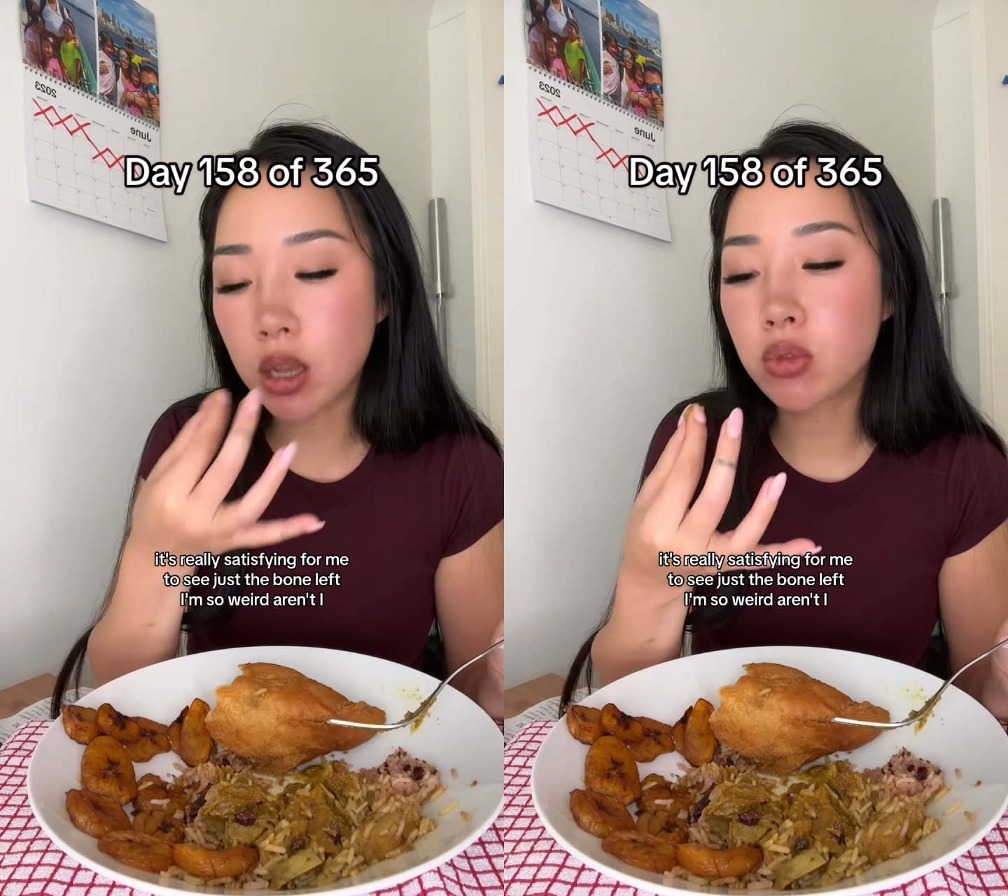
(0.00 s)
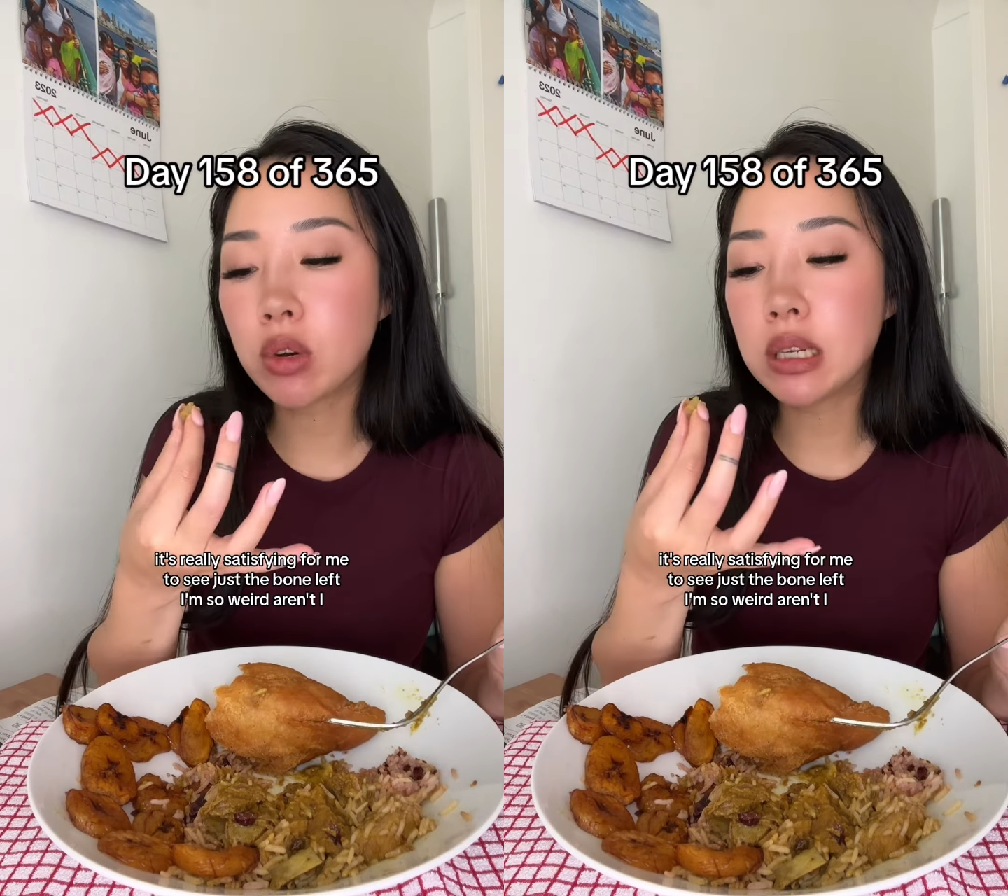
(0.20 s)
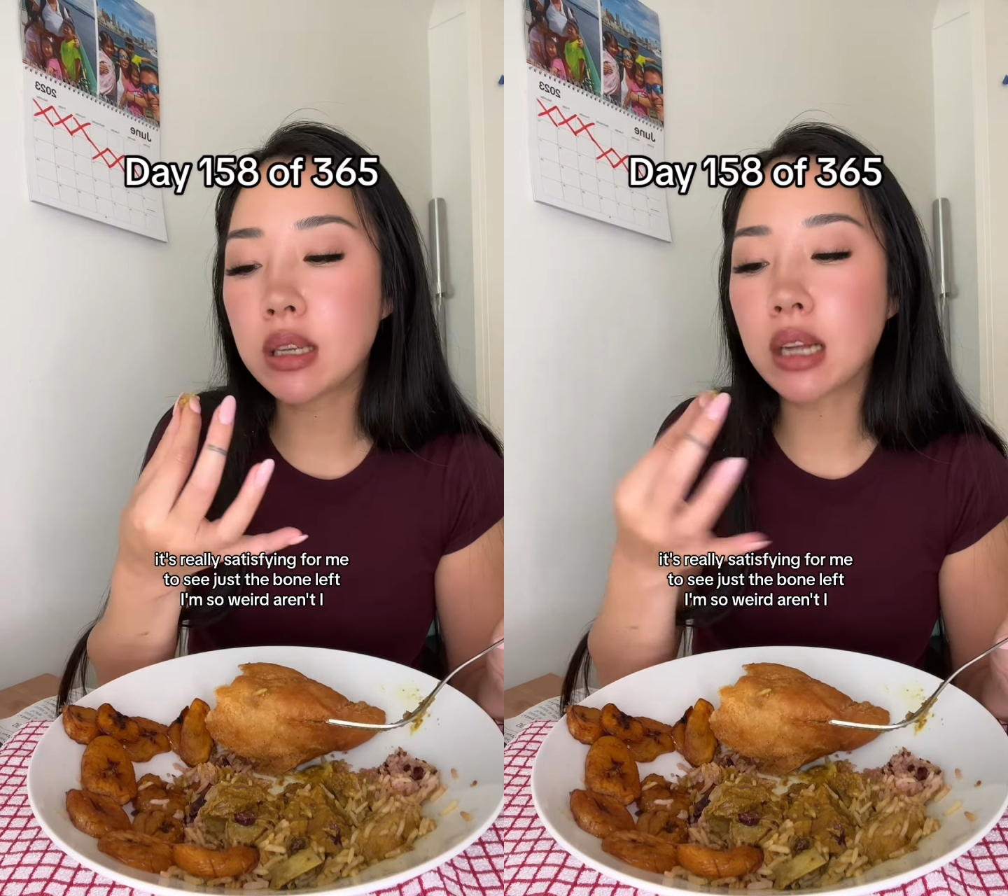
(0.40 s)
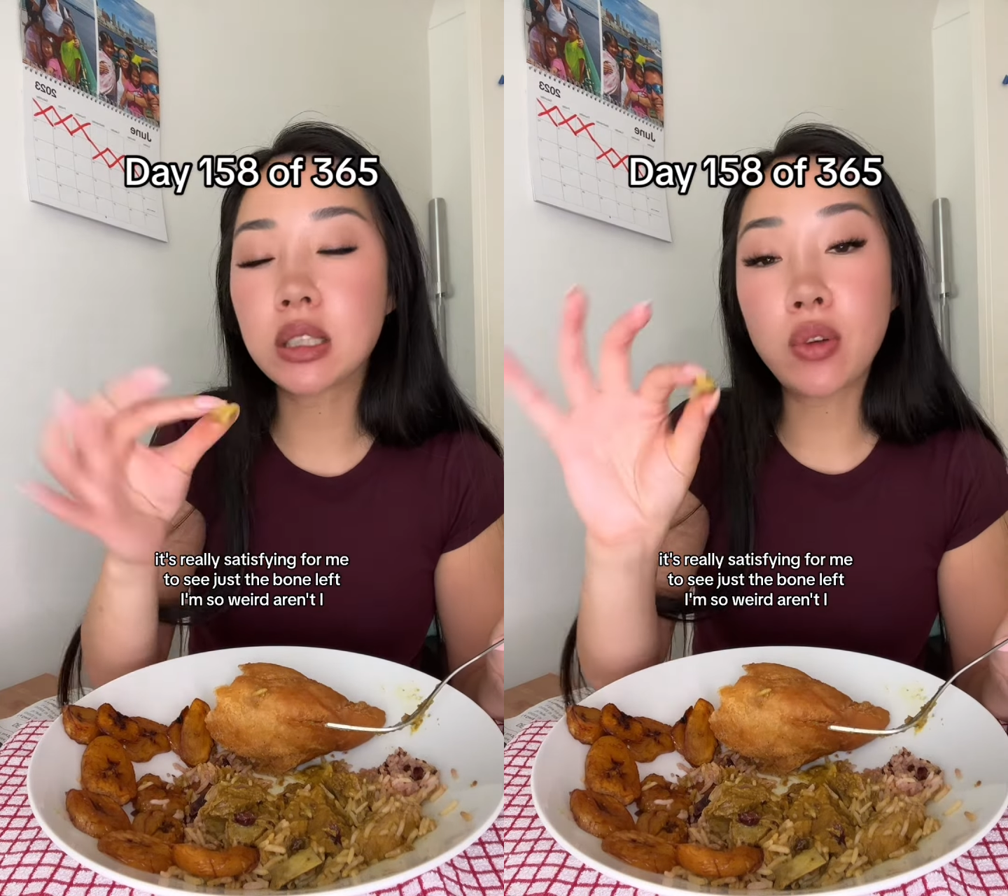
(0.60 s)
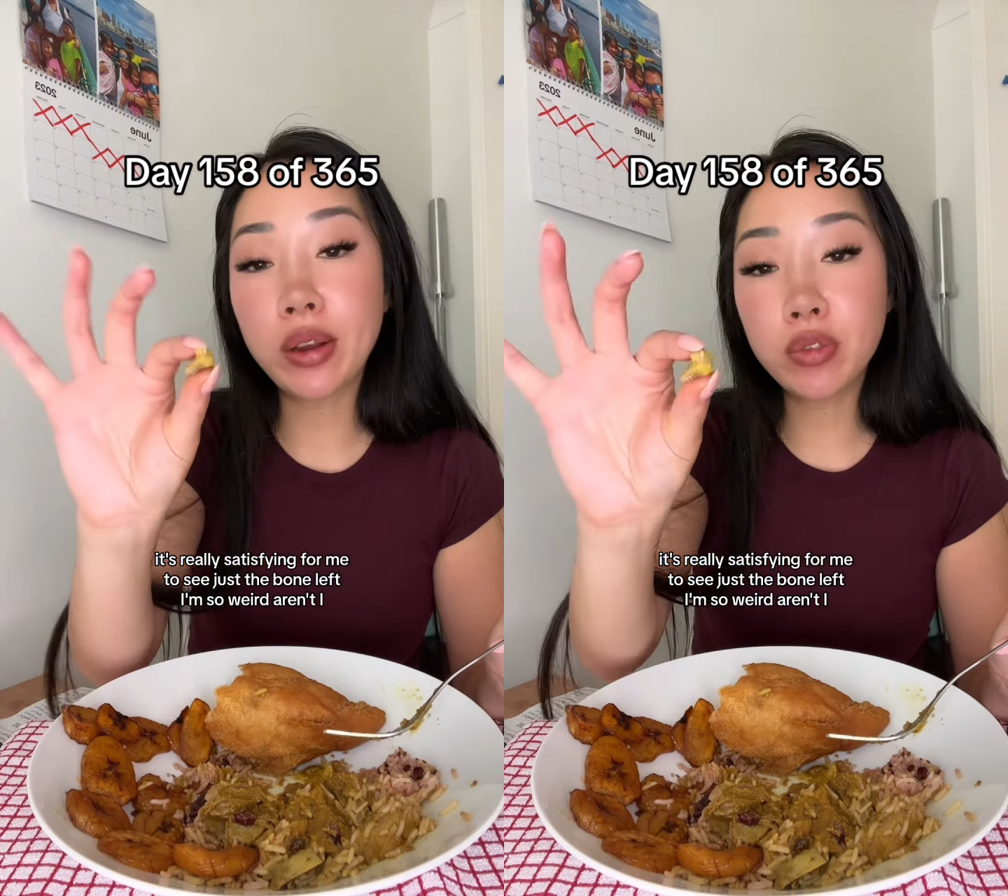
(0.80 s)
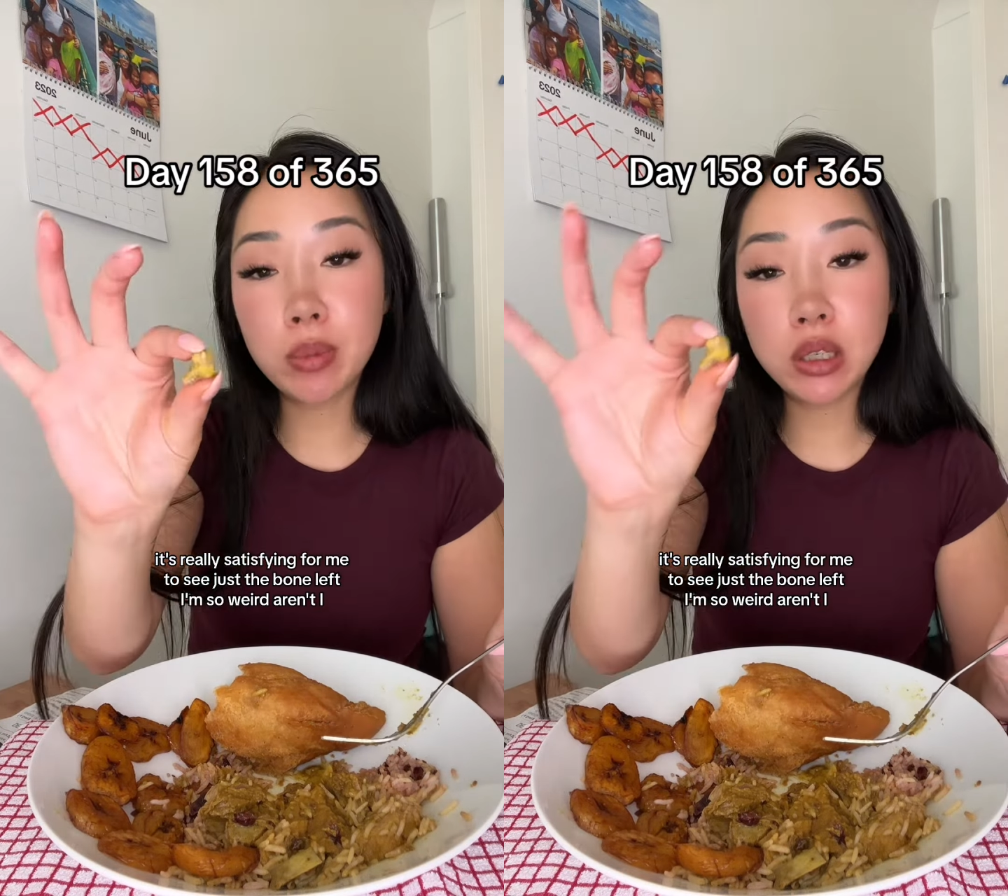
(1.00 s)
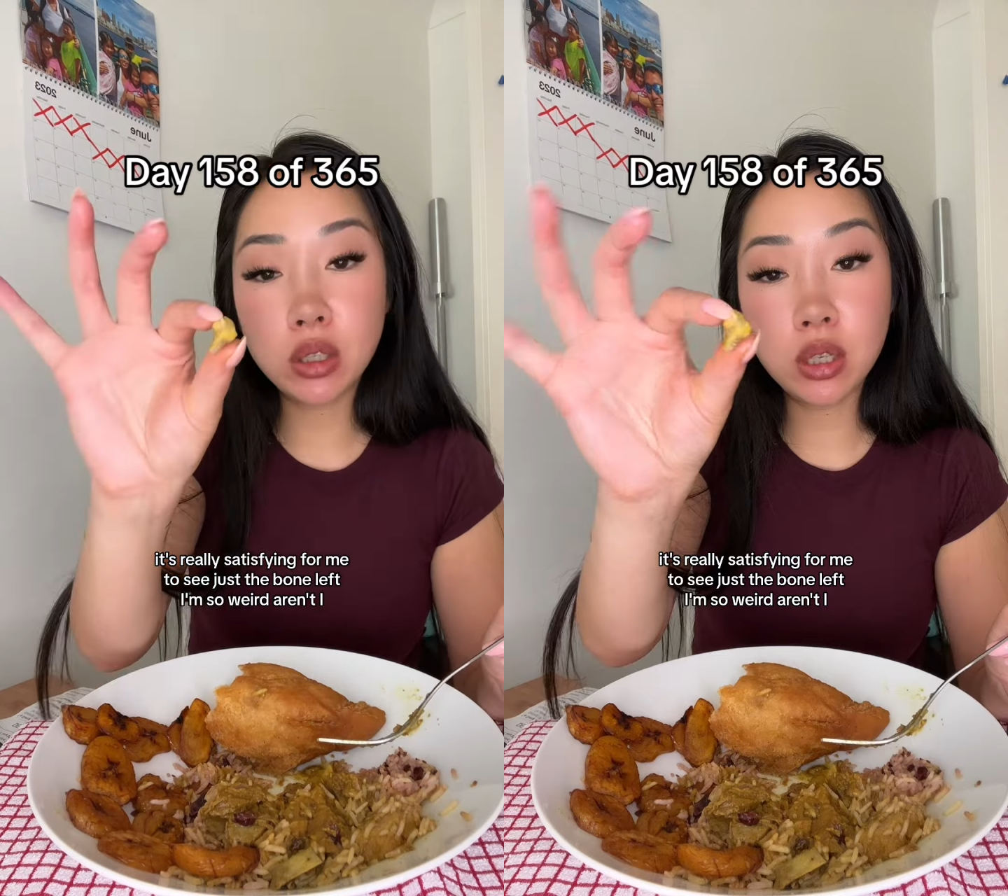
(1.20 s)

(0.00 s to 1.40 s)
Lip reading: it's really satisfying for me